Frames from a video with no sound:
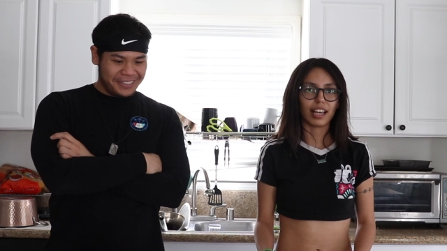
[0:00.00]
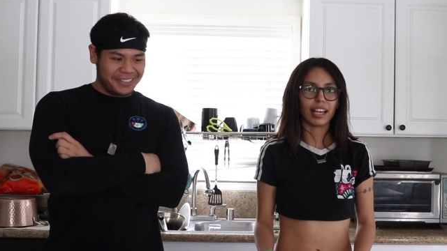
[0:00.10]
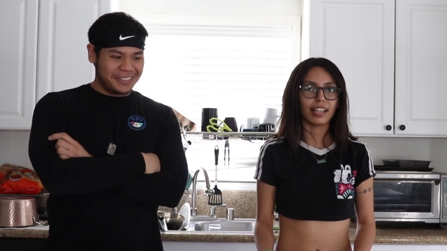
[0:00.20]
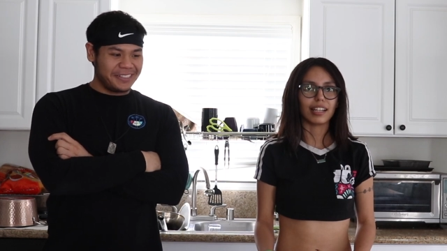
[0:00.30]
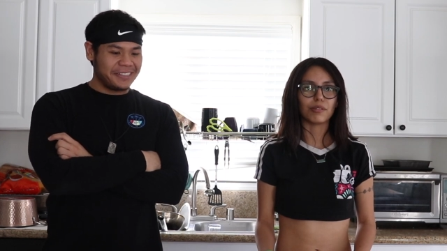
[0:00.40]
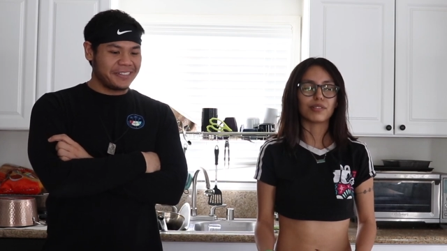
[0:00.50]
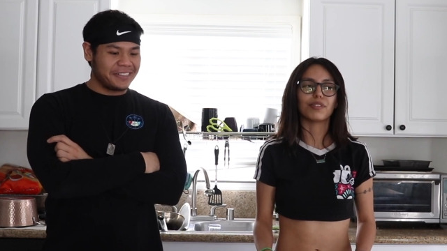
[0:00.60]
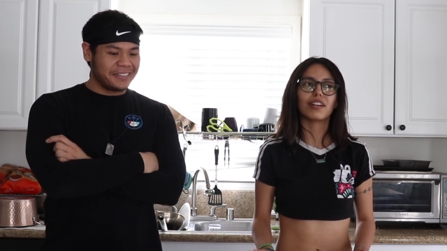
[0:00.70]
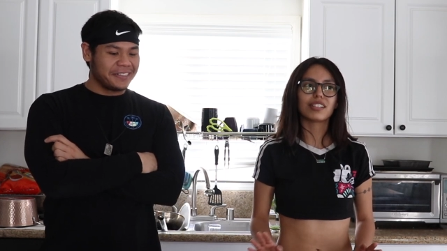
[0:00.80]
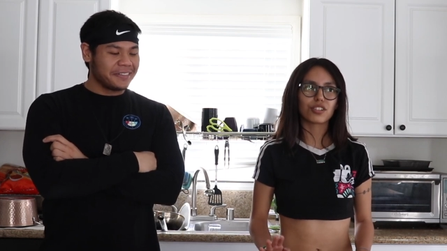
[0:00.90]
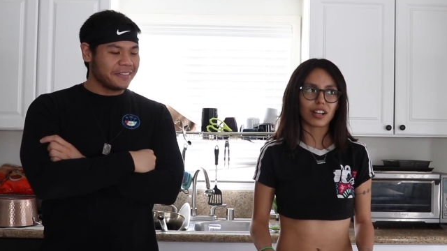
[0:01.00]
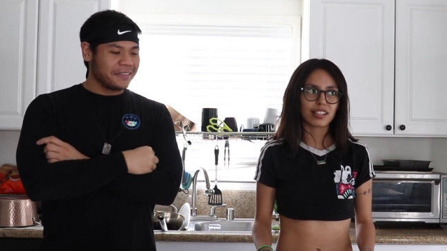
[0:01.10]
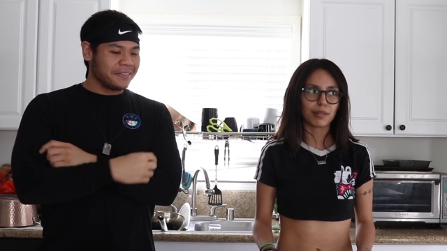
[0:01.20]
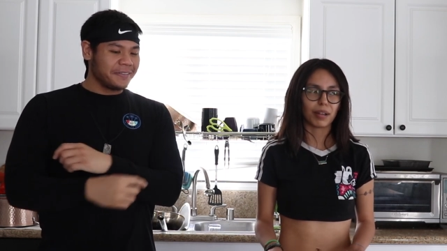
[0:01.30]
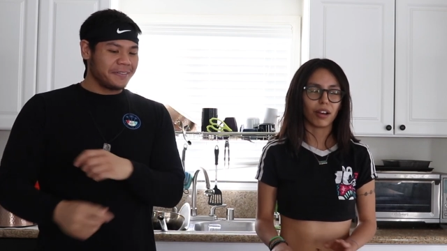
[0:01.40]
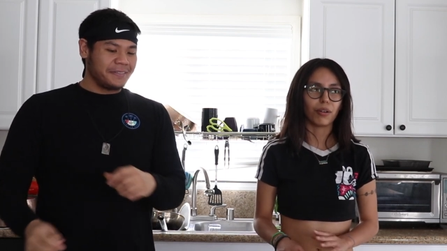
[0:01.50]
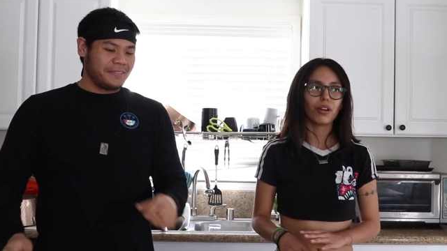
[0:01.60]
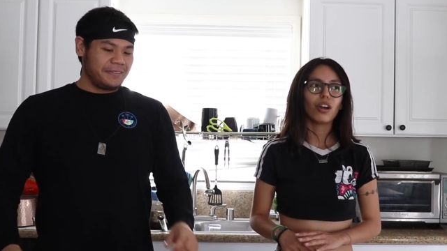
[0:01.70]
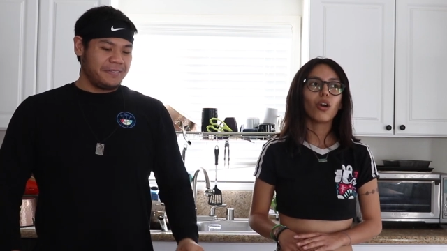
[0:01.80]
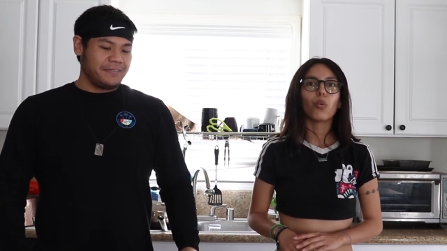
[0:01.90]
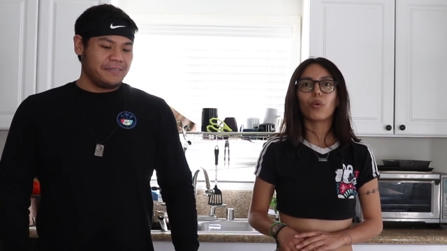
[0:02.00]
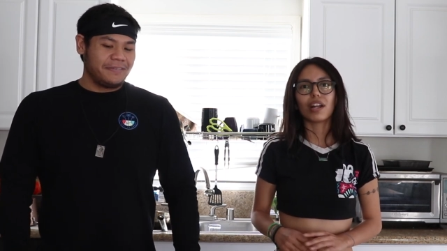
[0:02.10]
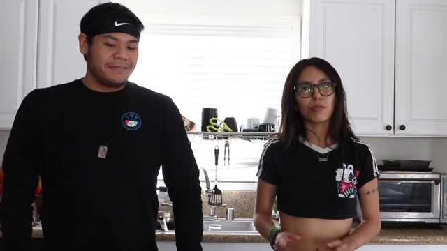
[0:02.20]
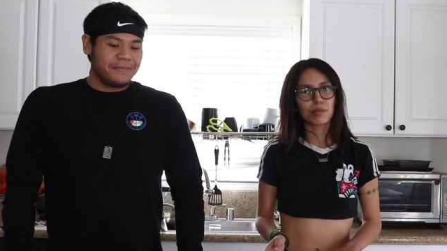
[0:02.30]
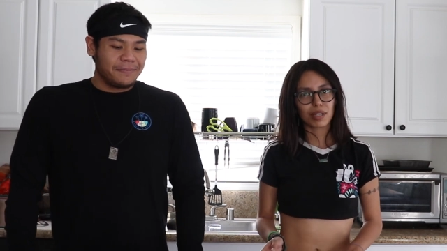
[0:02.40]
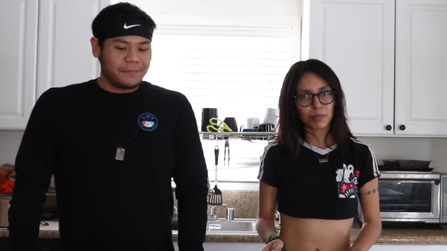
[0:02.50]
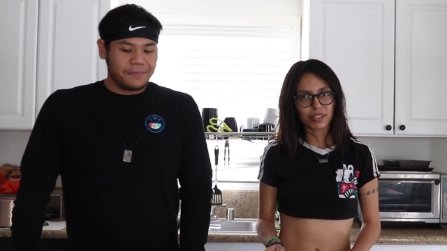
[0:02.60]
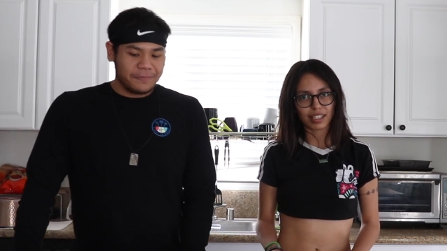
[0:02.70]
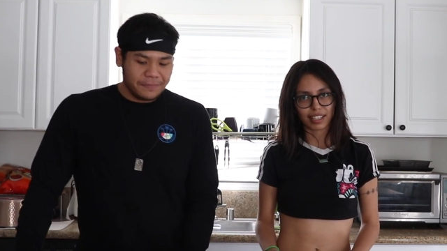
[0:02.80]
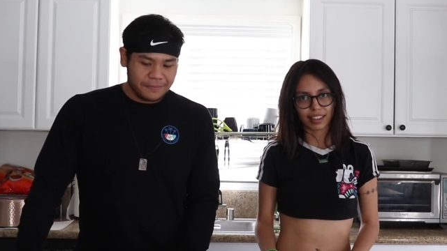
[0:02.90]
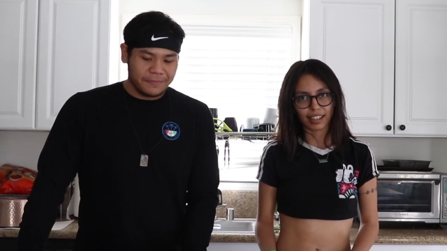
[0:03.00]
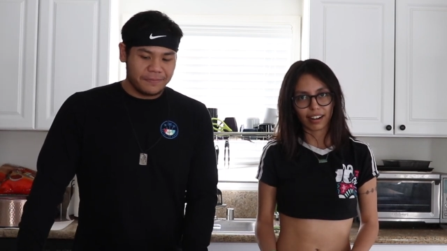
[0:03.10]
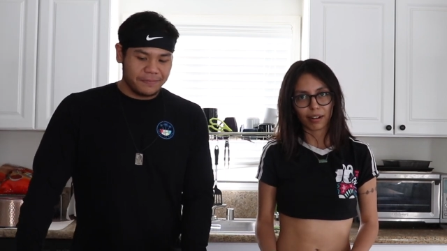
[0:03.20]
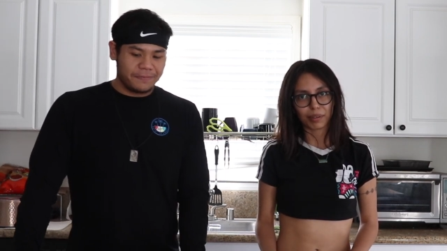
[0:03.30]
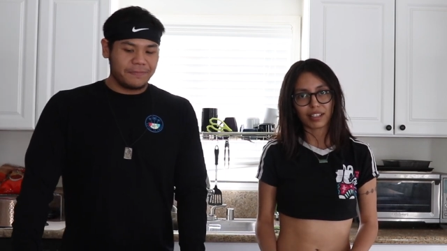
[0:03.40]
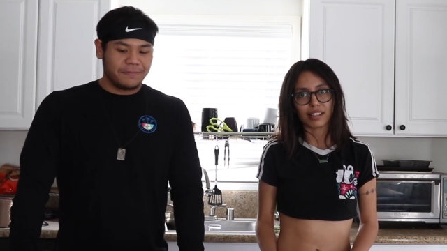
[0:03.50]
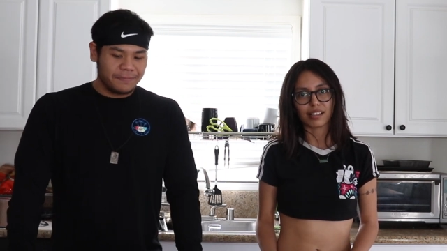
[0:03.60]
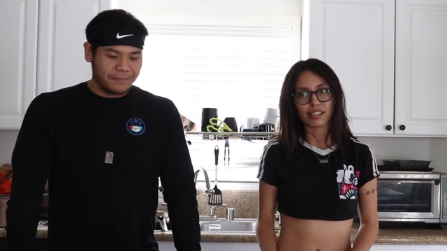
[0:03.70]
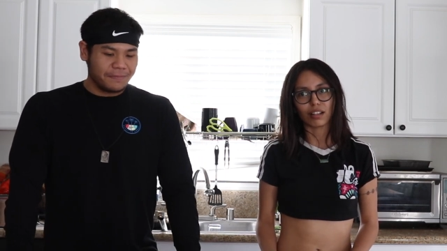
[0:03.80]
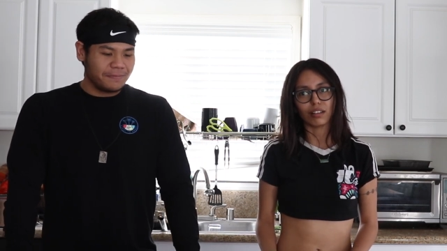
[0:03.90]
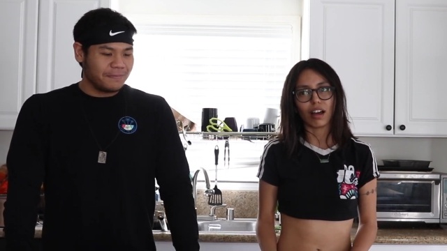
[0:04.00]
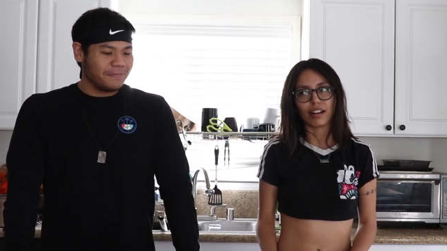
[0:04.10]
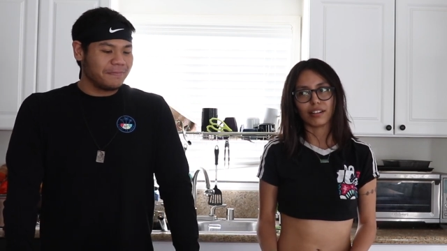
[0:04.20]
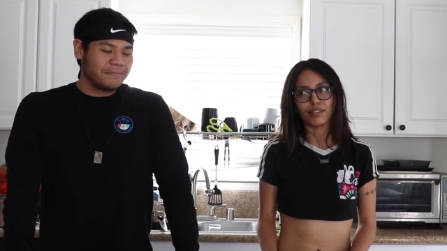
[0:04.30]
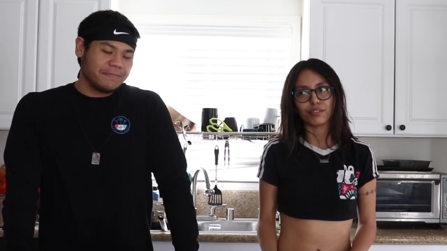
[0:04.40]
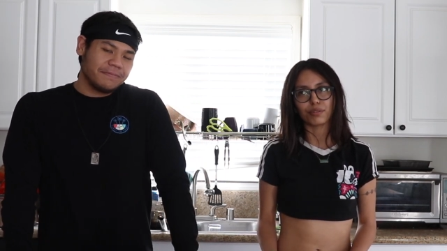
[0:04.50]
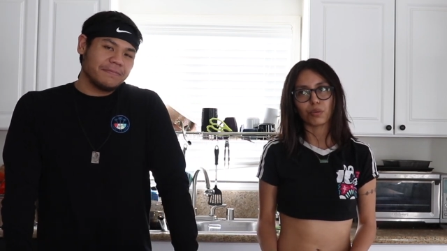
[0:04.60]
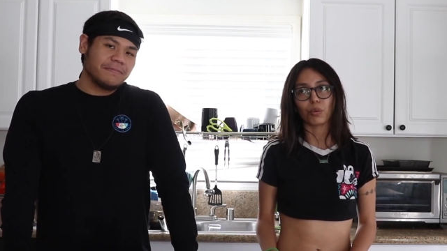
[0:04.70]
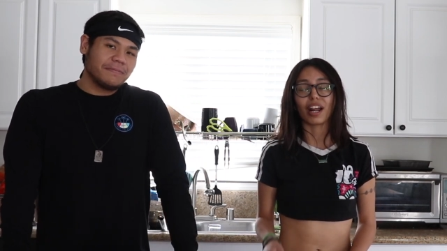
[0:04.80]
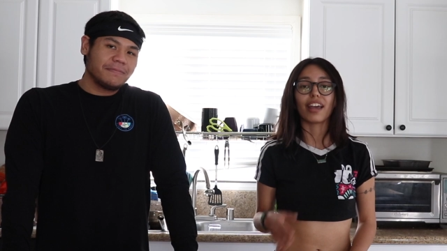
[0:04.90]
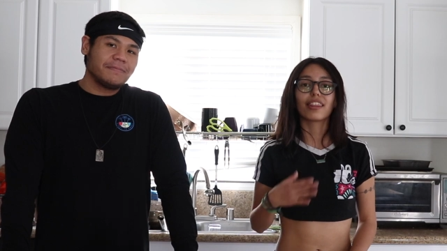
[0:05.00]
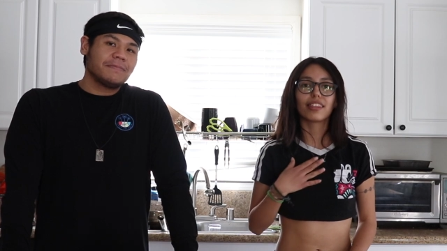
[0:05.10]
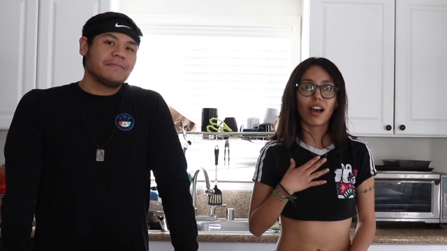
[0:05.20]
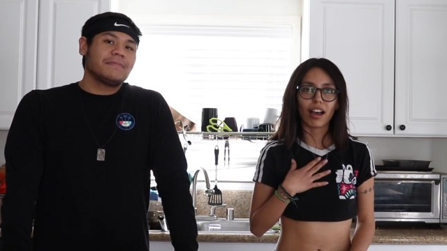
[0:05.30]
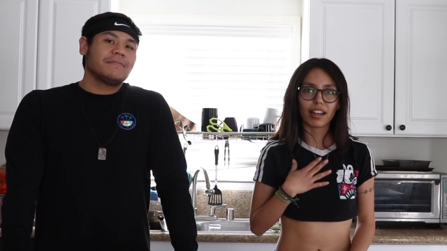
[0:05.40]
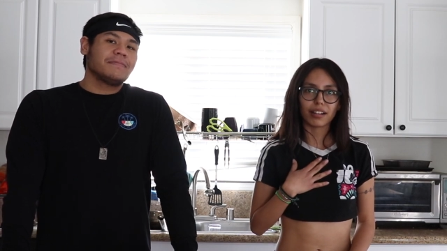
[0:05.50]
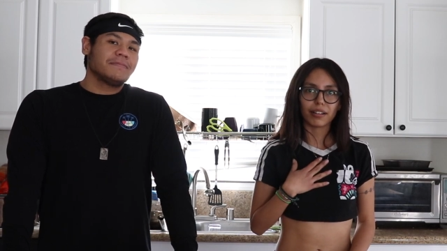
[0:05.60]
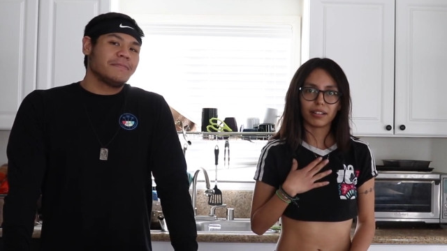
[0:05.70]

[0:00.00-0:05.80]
Speaker 1: and I was very stressed about what I would be able to eat there, because a lot of what I thought